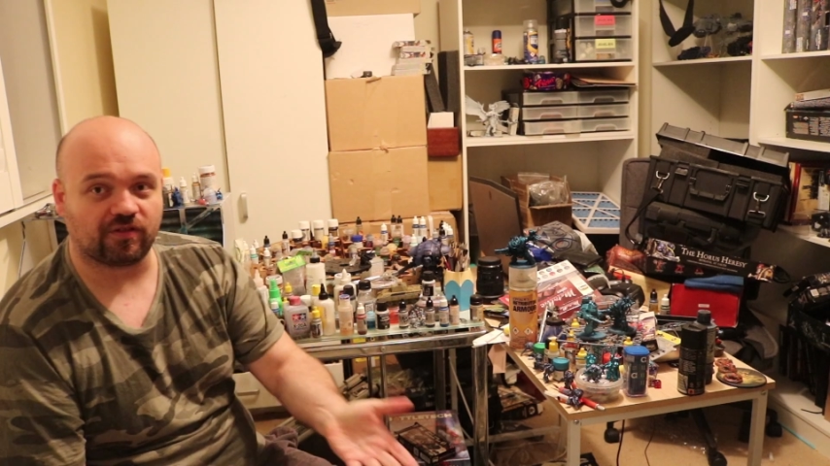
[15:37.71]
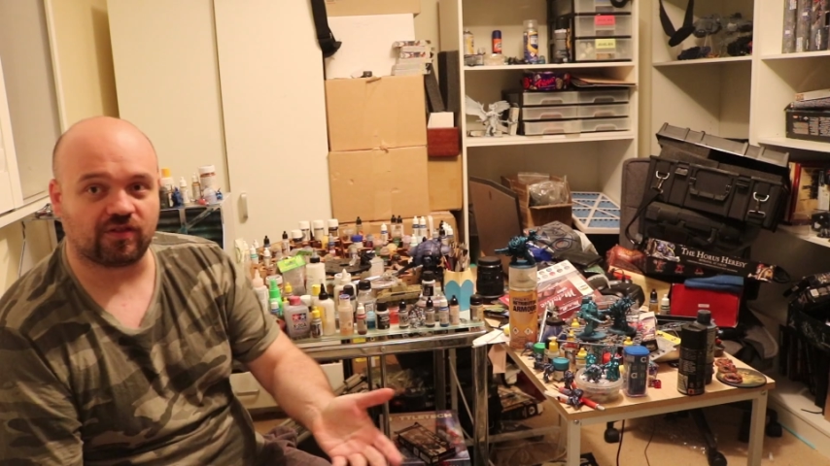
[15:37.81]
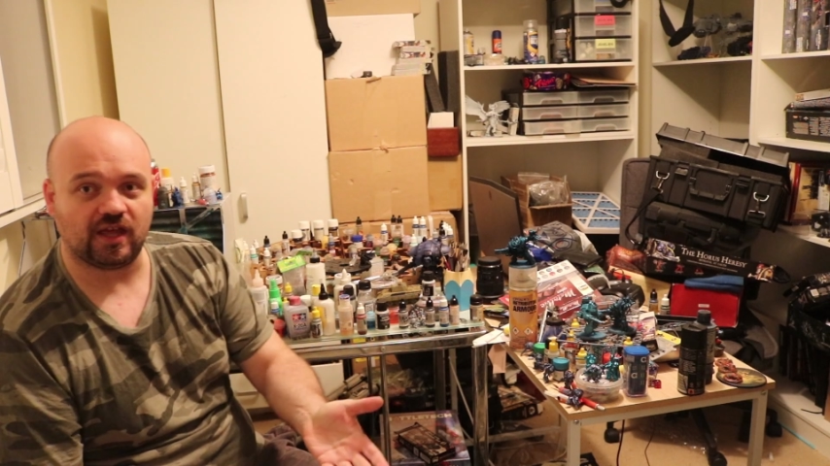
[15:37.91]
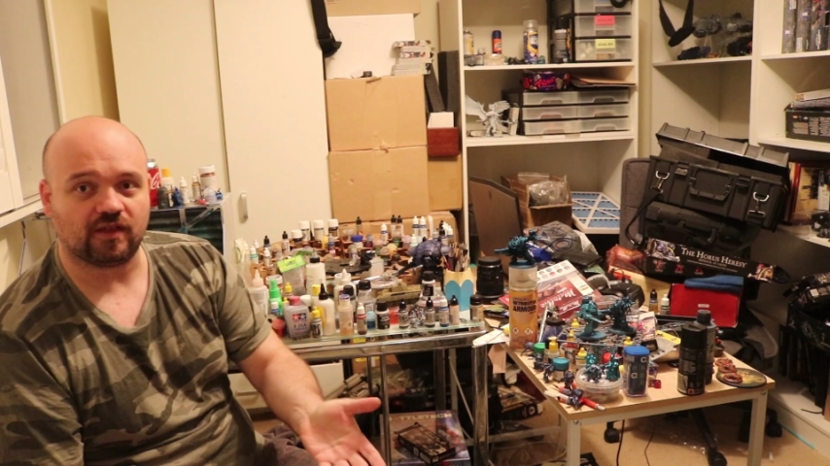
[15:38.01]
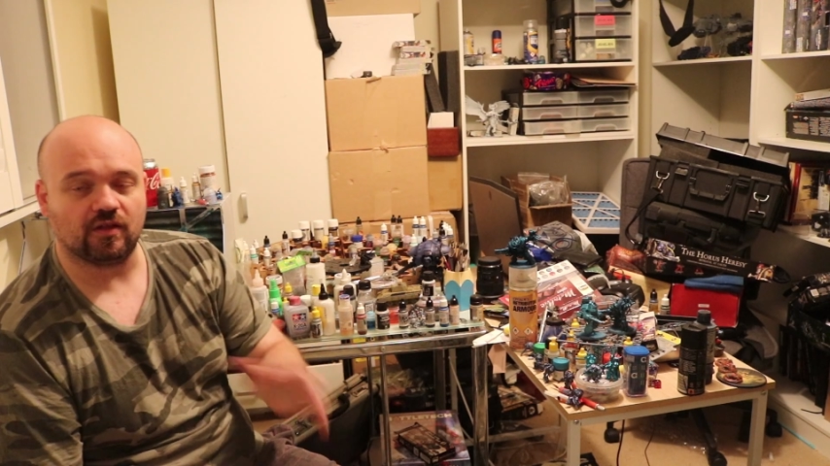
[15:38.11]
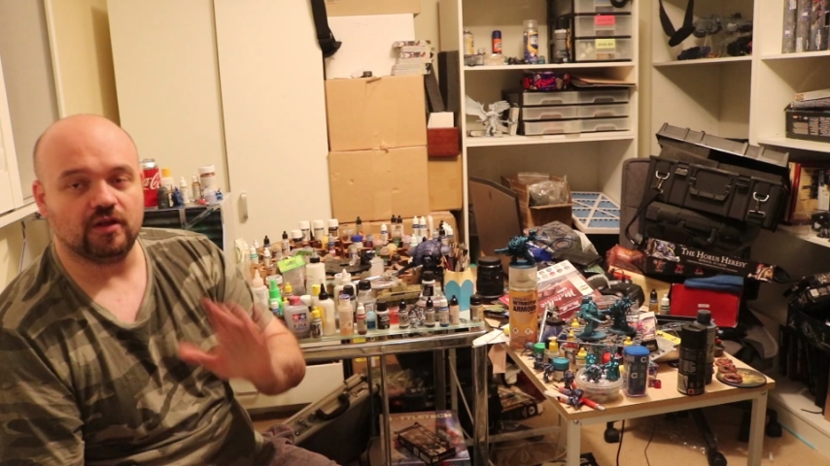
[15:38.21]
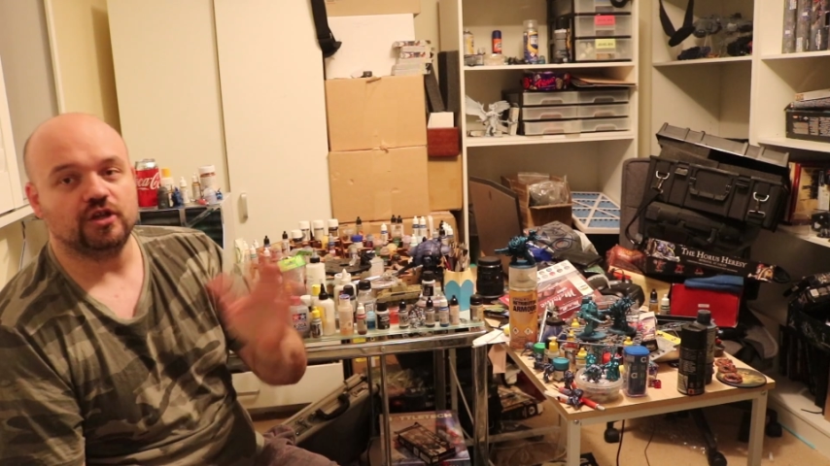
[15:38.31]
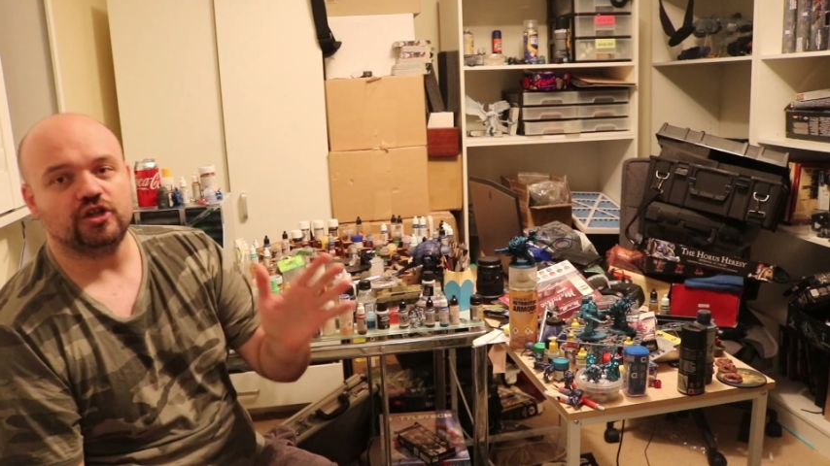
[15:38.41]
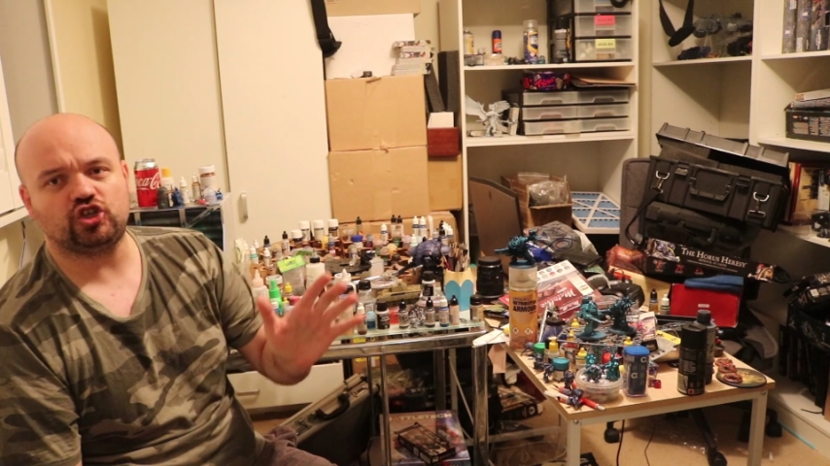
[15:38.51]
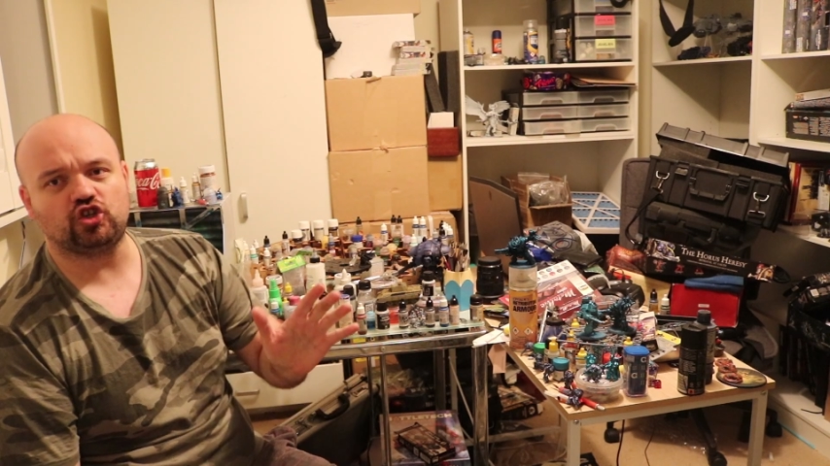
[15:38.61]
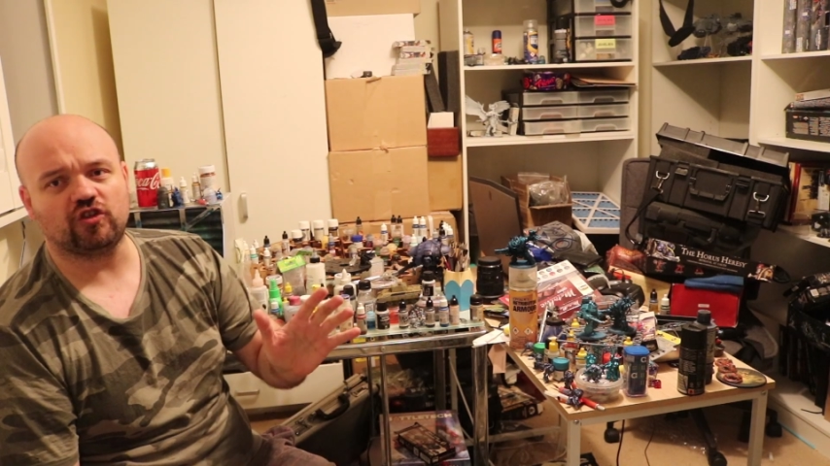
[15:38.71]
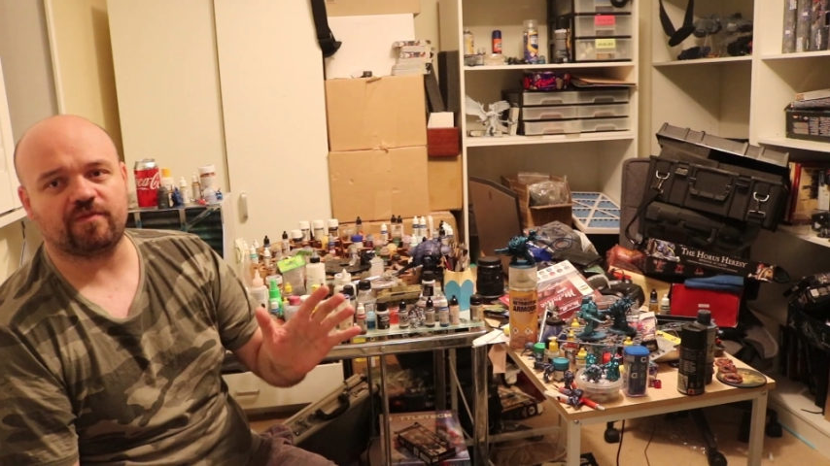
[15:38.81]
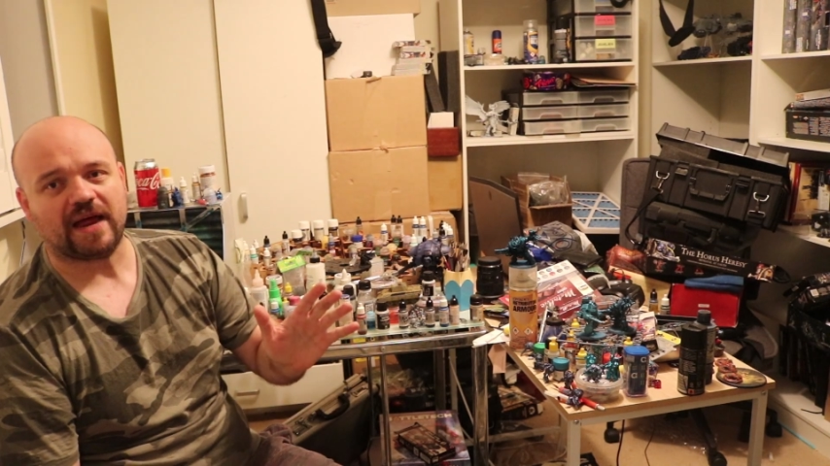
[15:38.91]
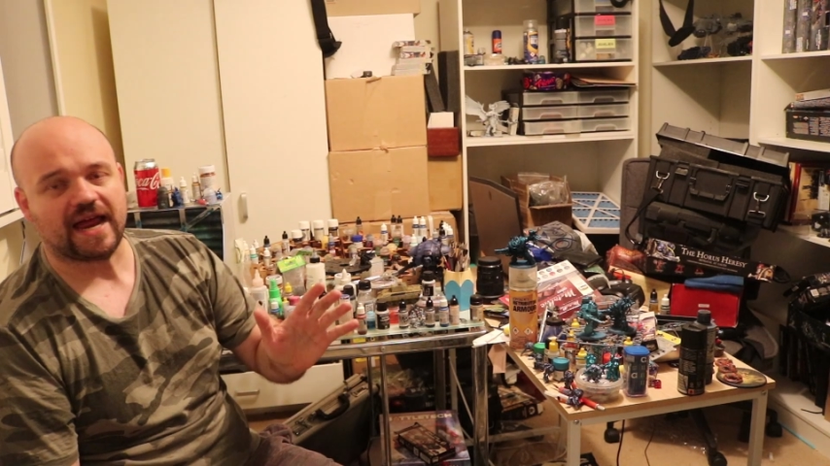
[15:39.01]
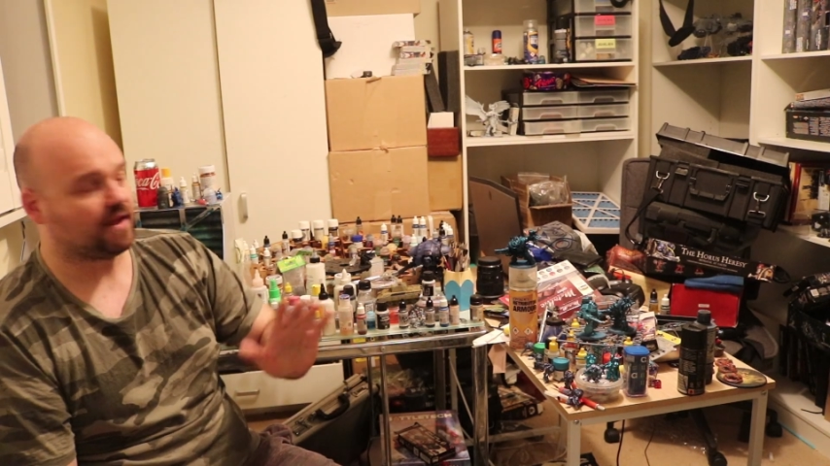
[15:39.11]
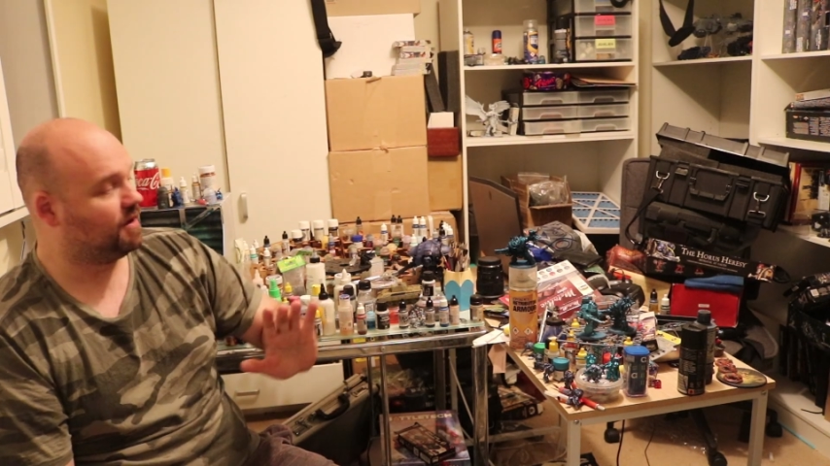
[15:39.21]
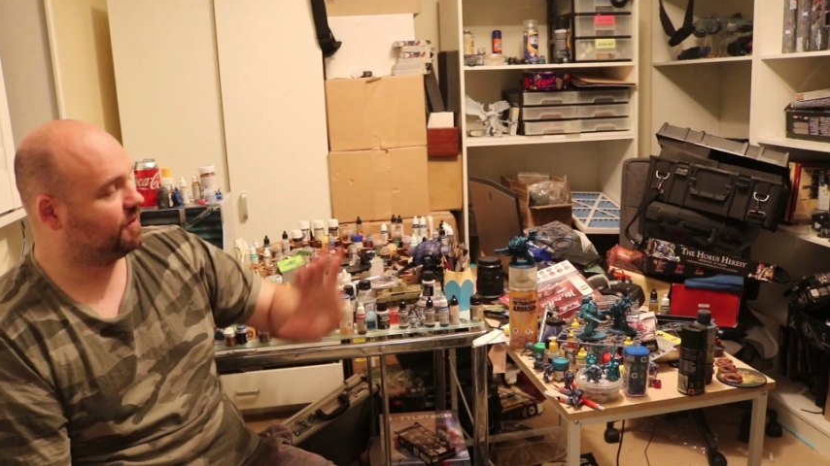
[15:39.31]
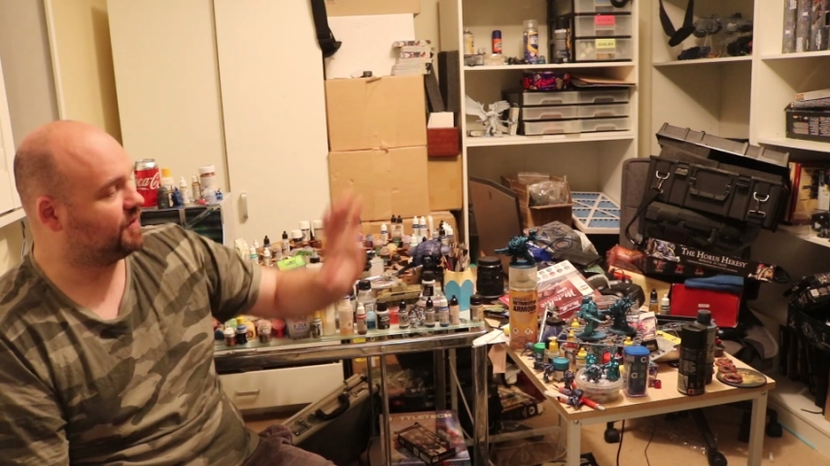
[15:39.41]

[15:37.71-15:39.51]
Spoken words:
6, shoots back.